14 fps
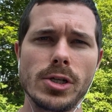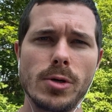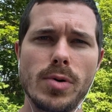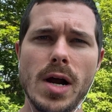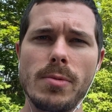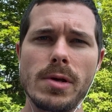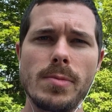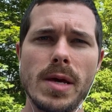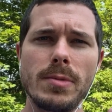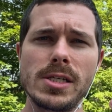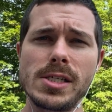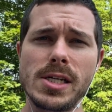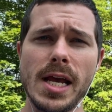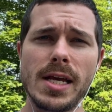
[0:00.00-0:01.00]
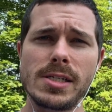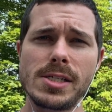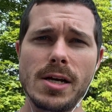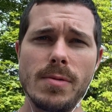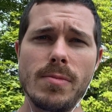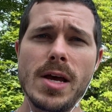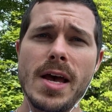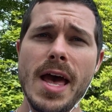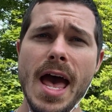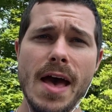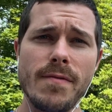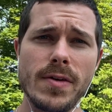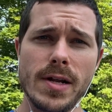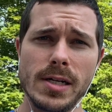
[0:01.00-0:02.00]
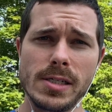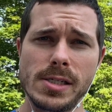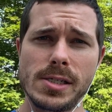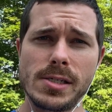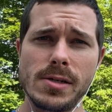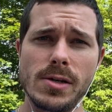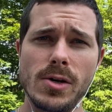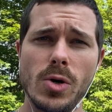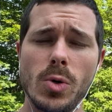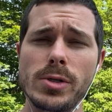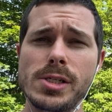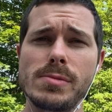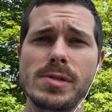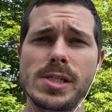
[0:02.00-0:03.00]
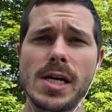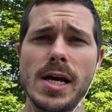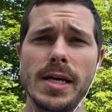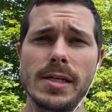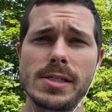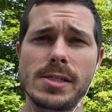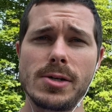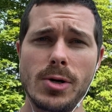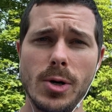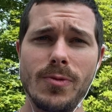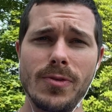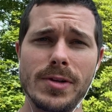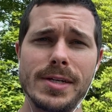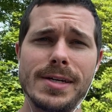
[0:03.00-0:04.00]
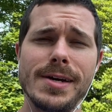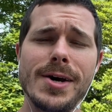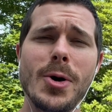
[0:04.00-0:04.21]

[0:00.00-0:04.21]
They'll probably maybe state some evidence or some science, hopefully.